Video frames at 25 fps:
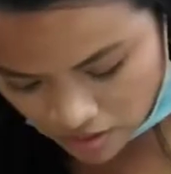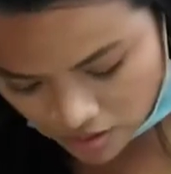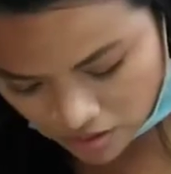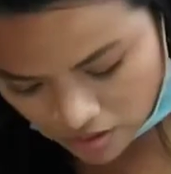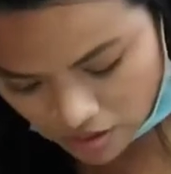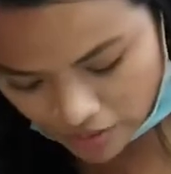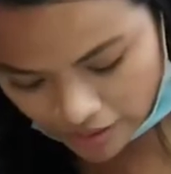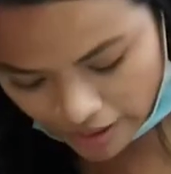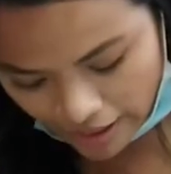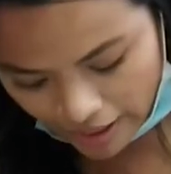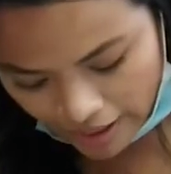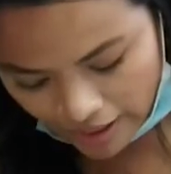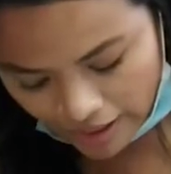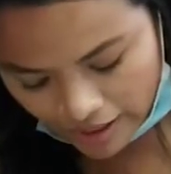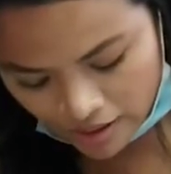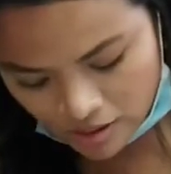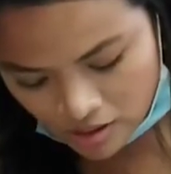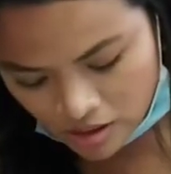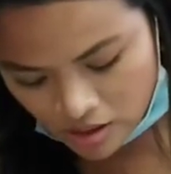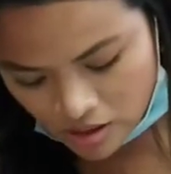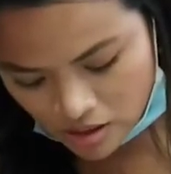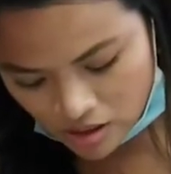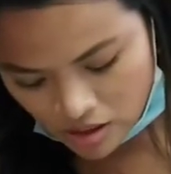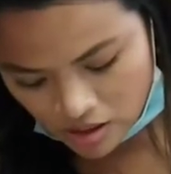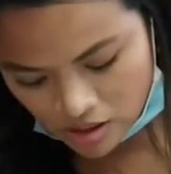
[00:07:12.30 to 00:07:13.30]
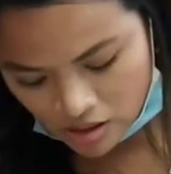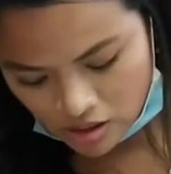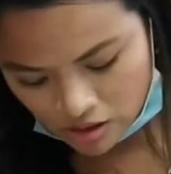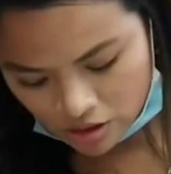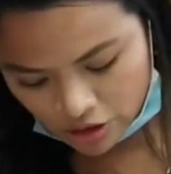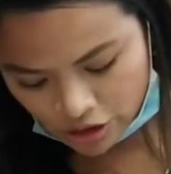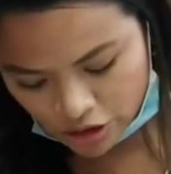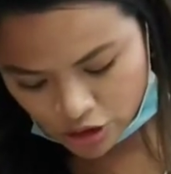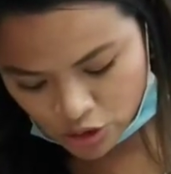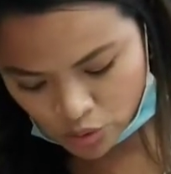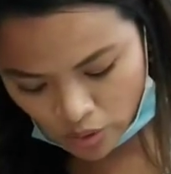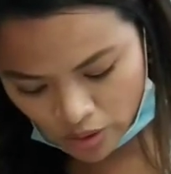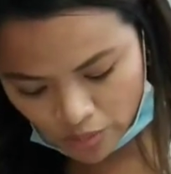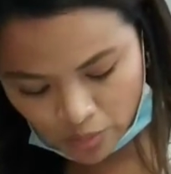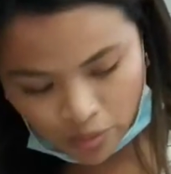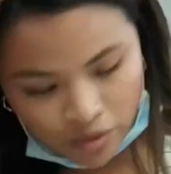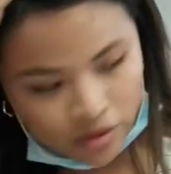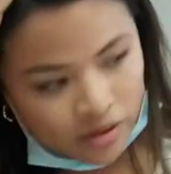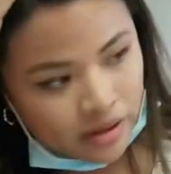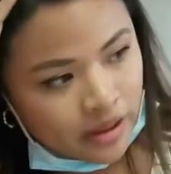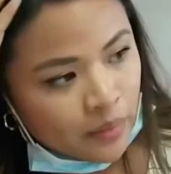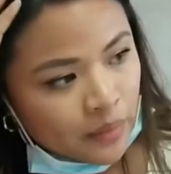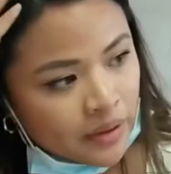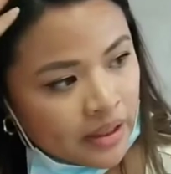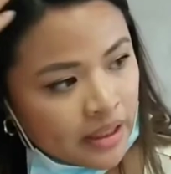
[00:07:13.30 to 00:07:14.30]
Okay. There's one more
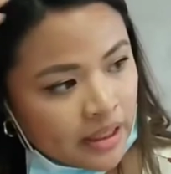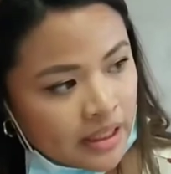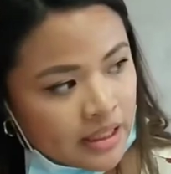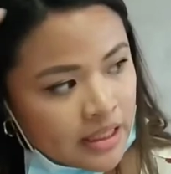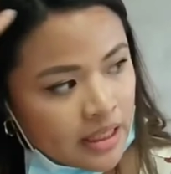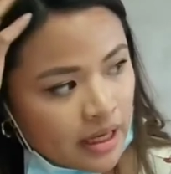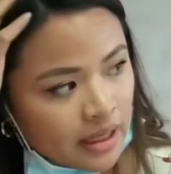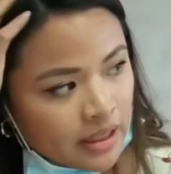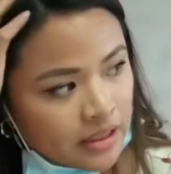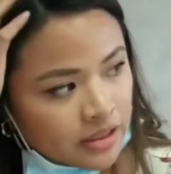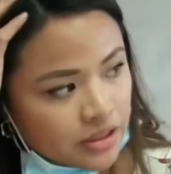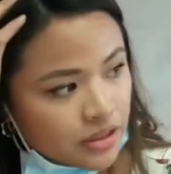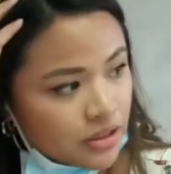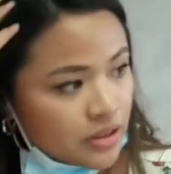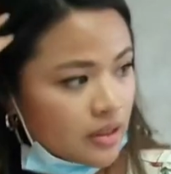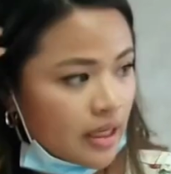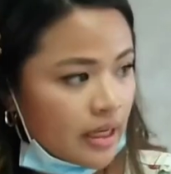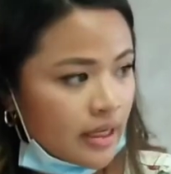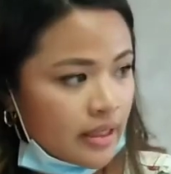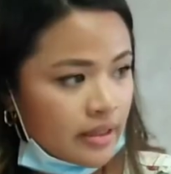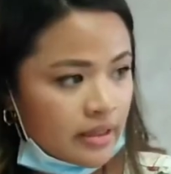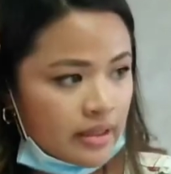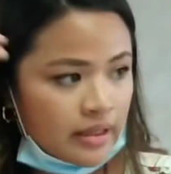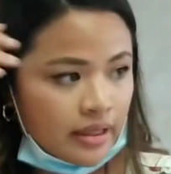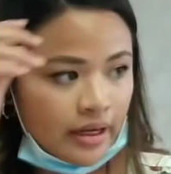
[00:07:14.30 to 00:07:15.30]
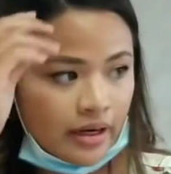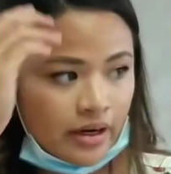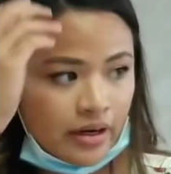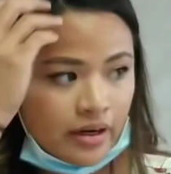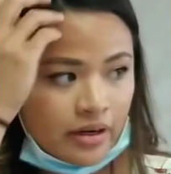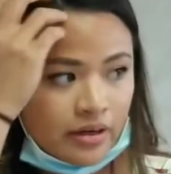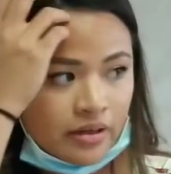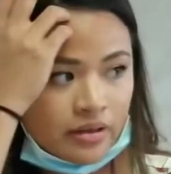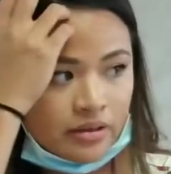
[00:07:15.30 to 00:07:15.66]
thing we need to underline there.